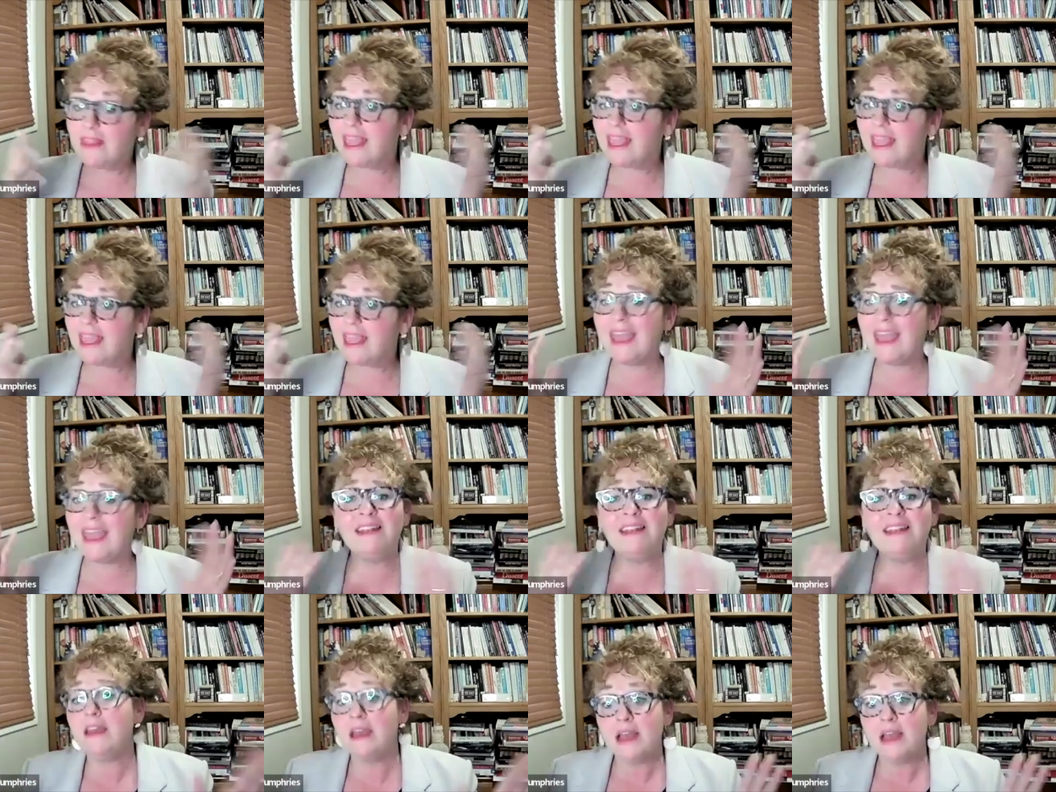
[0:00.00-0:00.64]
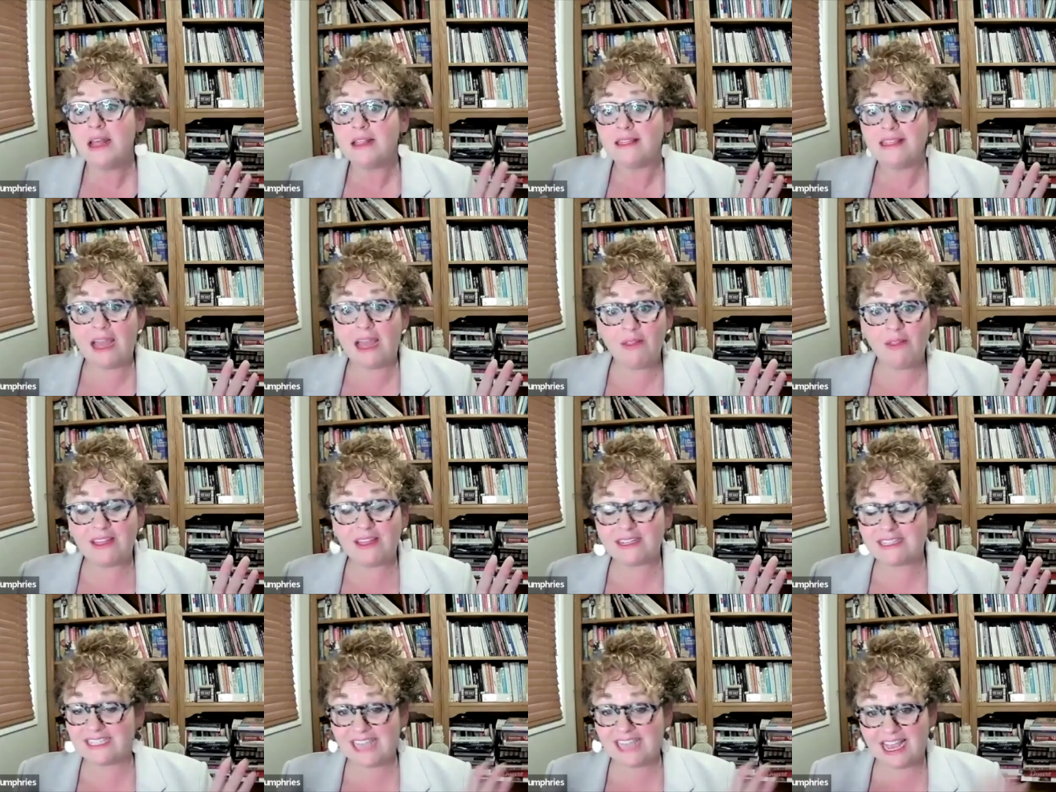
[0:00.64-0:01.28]
And now
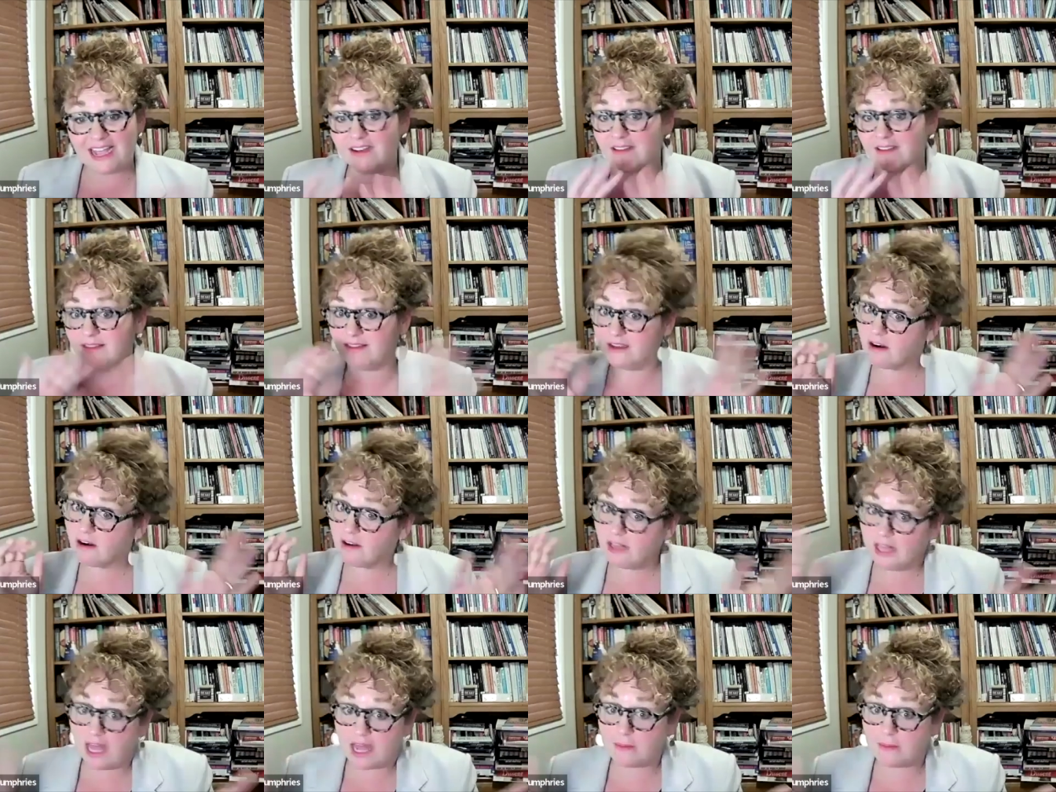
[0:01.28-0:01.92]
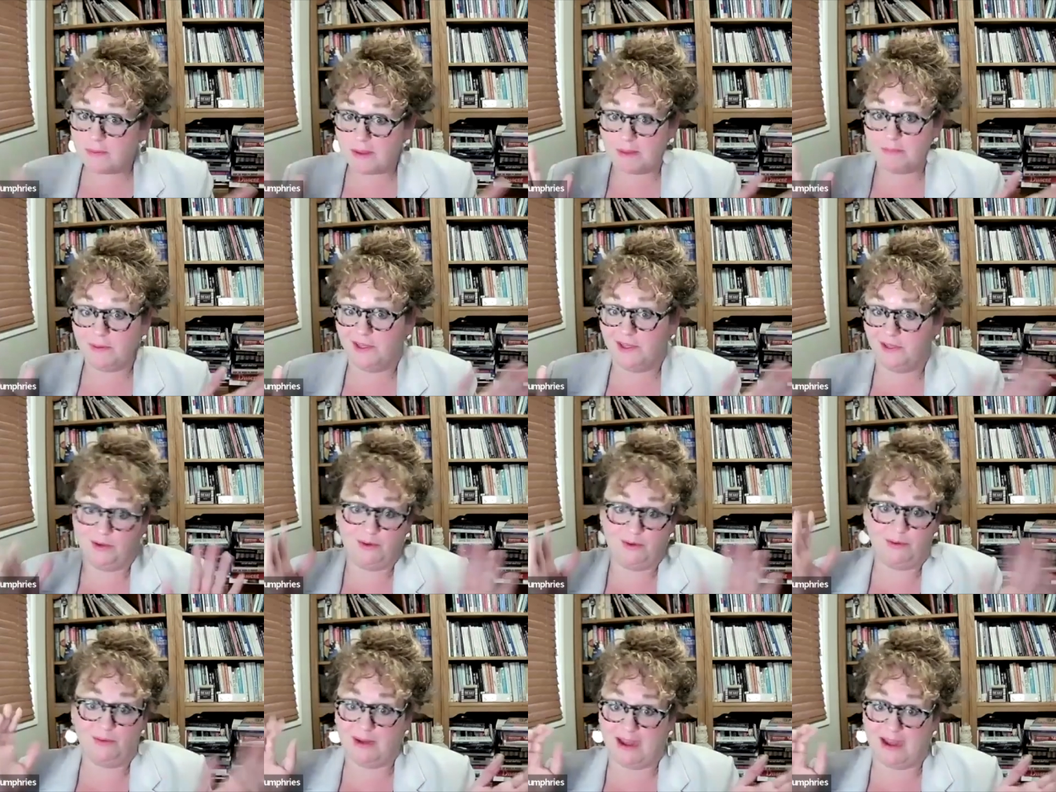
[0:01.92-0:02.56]
that said, there are a lot of people
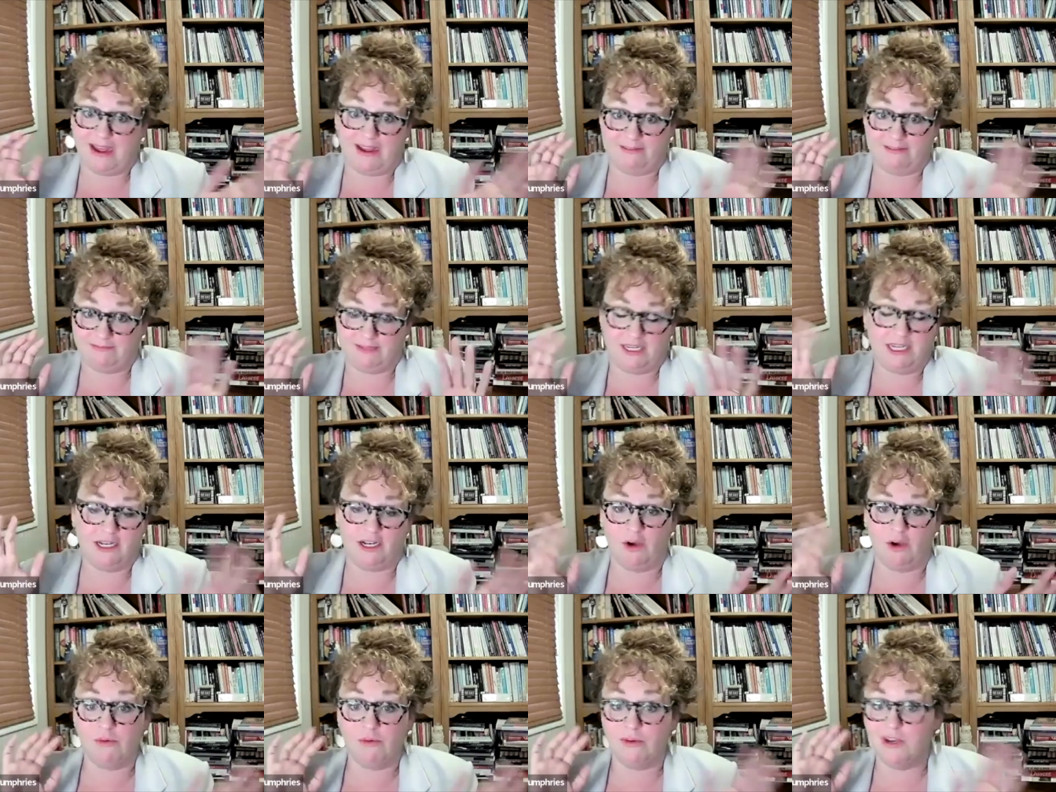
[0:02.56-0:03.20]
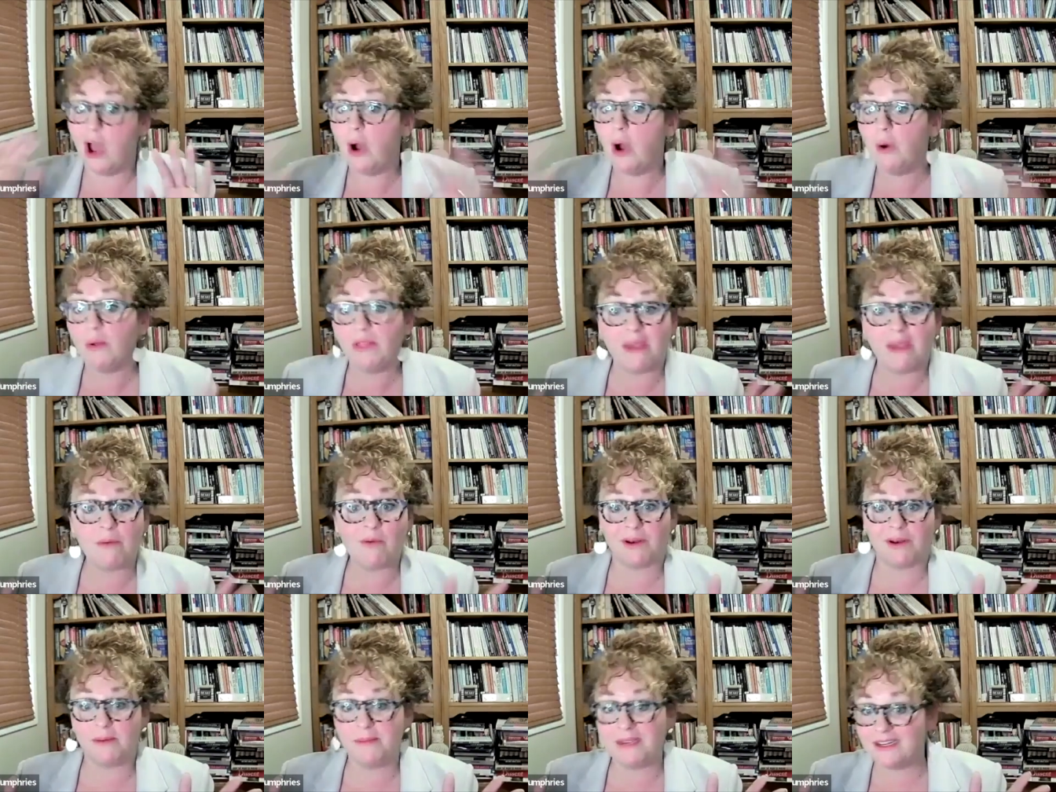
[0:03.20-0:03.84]
who, know they
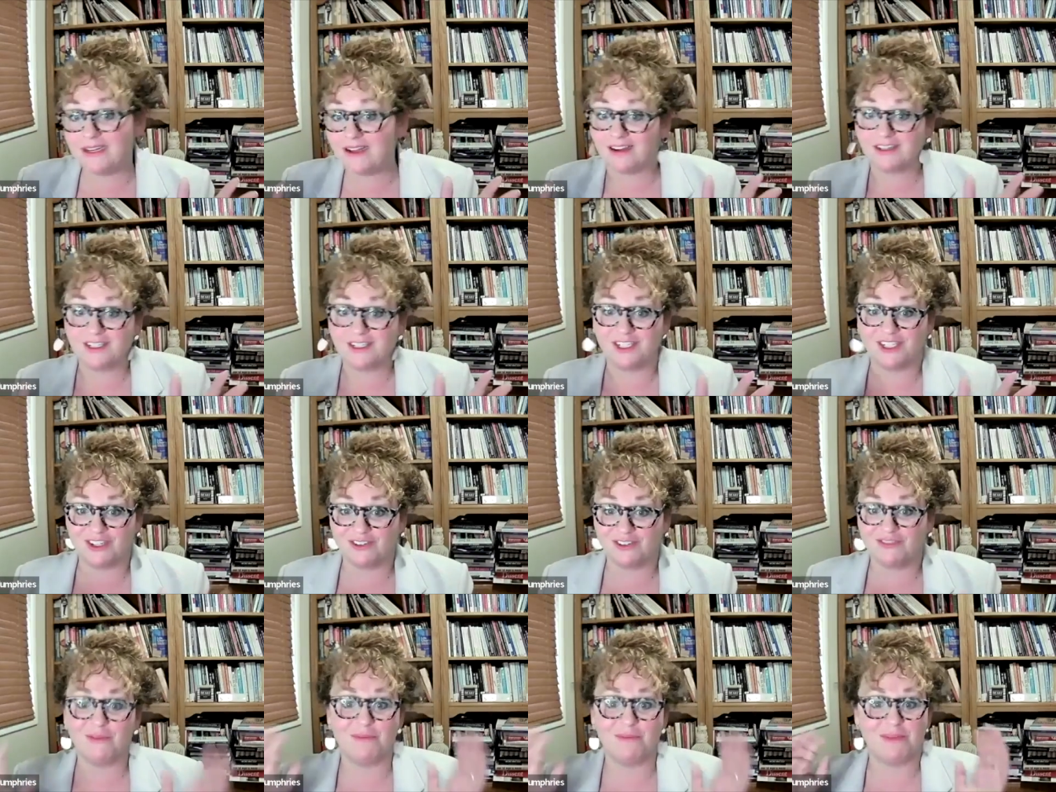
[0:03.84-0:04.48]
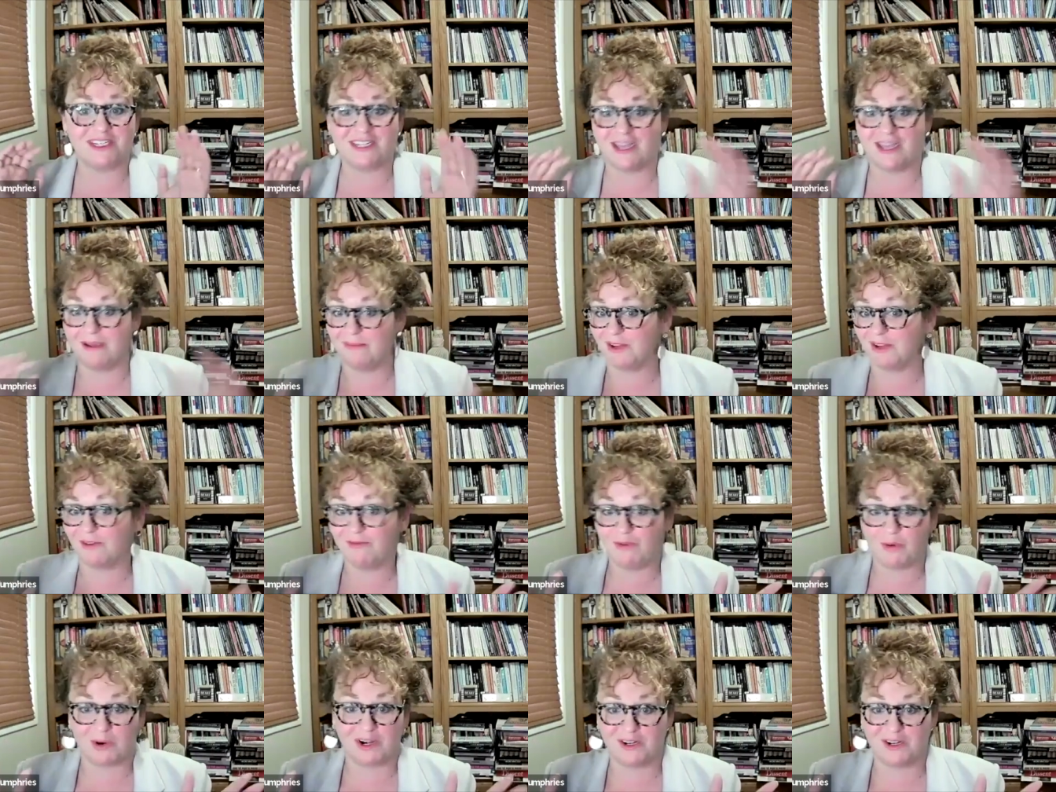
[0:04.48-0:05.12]
want to be a doctor from the time they're
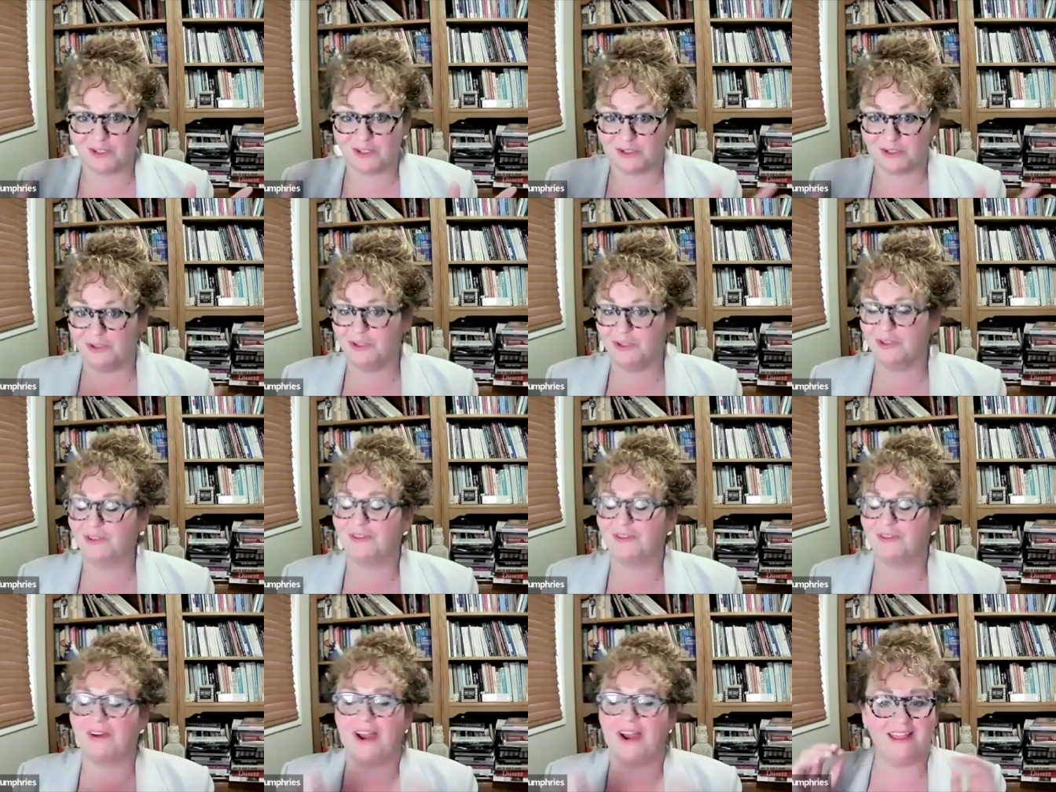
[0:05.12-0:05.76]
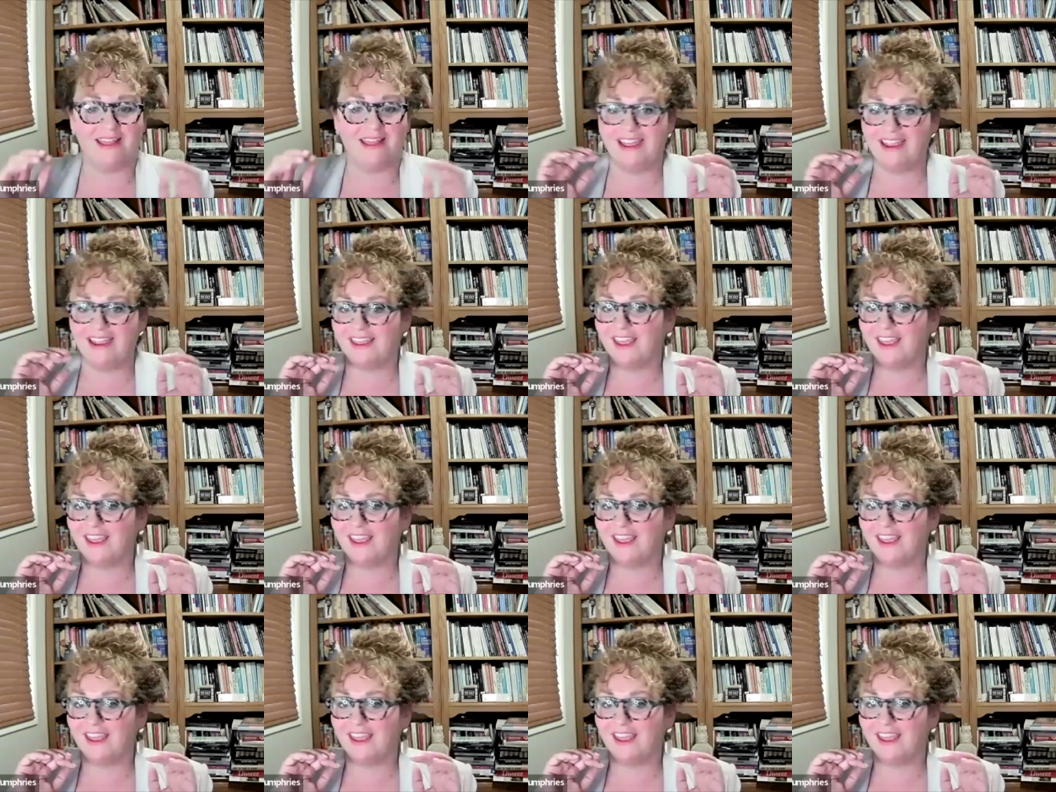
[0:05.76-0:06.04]
4 years old, right? Like,